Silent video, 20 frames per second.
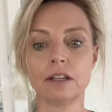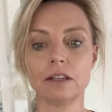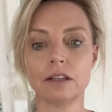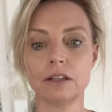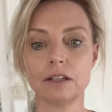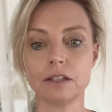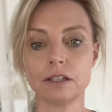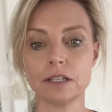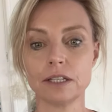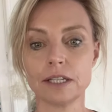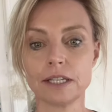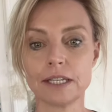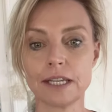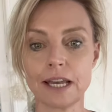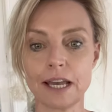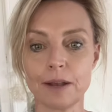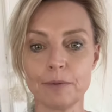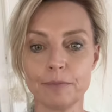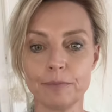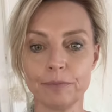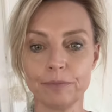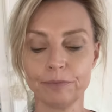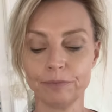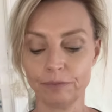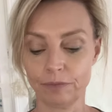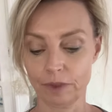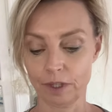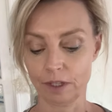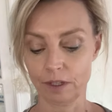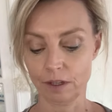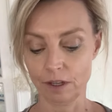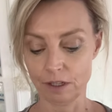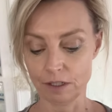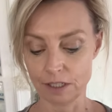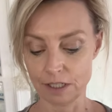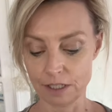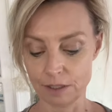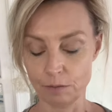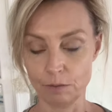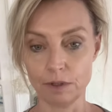that I
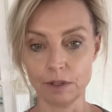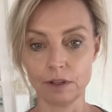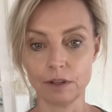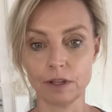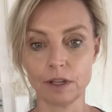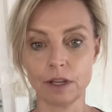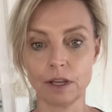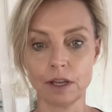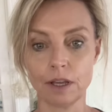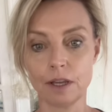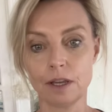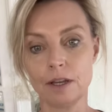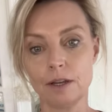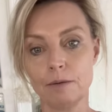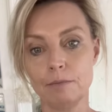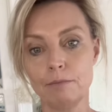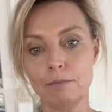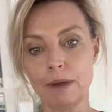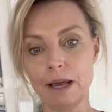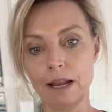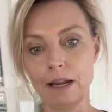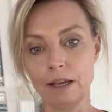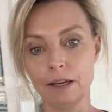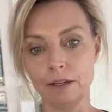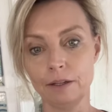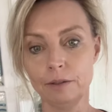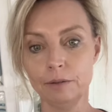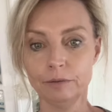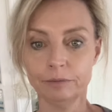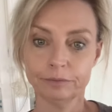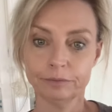did with mallow,